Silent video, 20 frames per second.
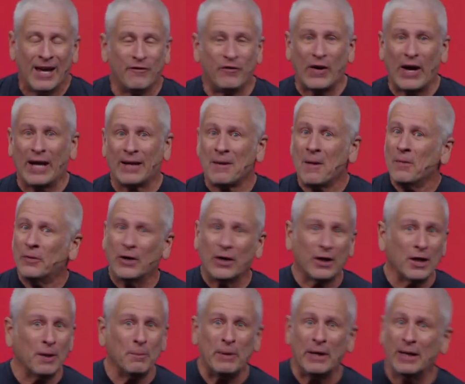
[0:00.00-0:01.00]
In fact, they're
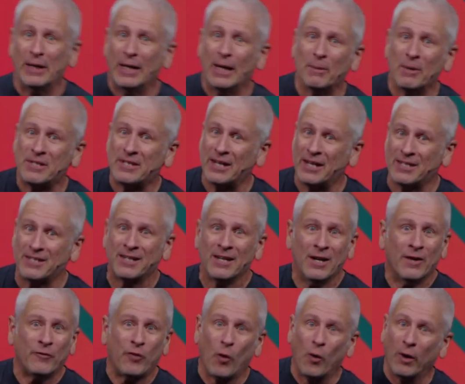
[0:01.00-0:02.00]
gonna be a nemesis
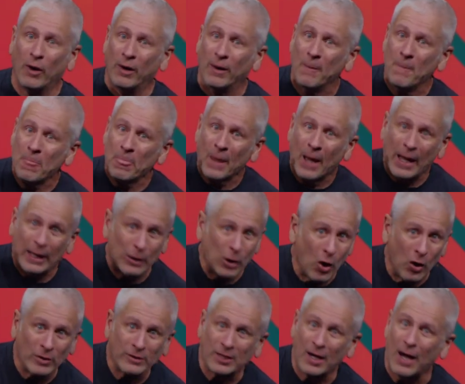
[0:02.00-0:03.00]
for a
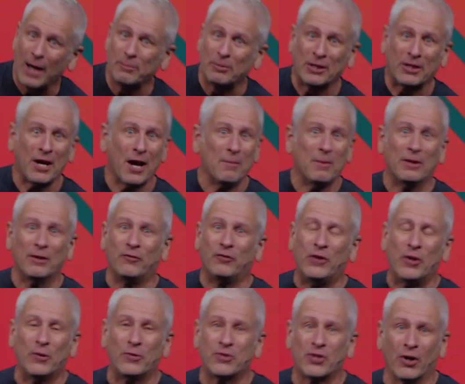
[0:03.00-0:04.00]
long time to come in the
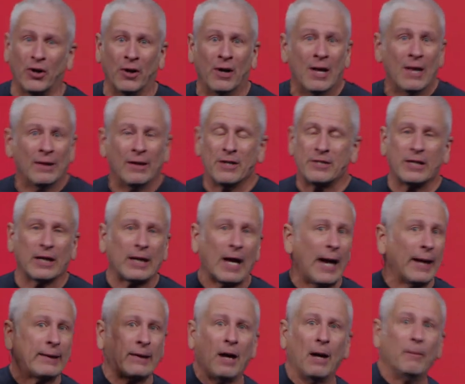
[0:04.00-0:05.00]
future. There's a
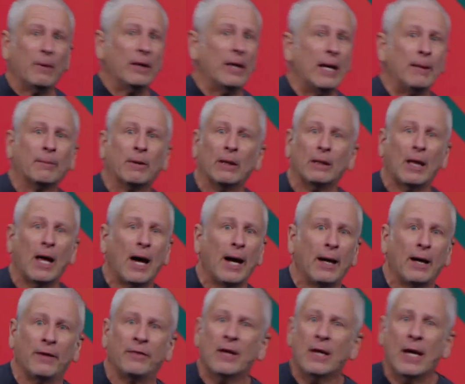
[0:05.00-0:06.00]
guy coming named
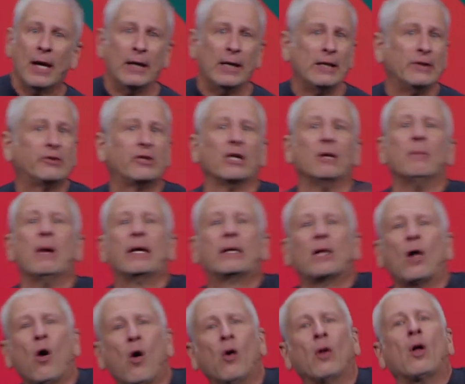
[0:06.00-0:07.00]
Goliath, and he's gonna make
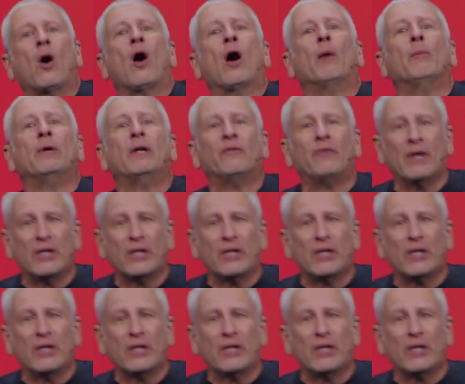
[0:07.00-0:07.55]
the whole army of